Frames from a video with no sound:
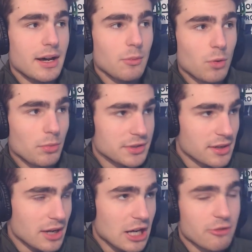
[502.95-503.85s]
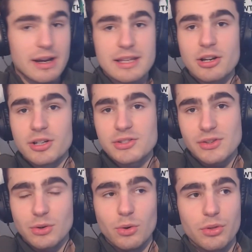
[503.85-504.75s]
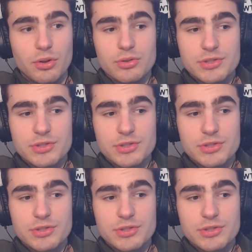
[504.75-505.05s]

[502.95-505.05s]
what was a great night at the Hawthorns.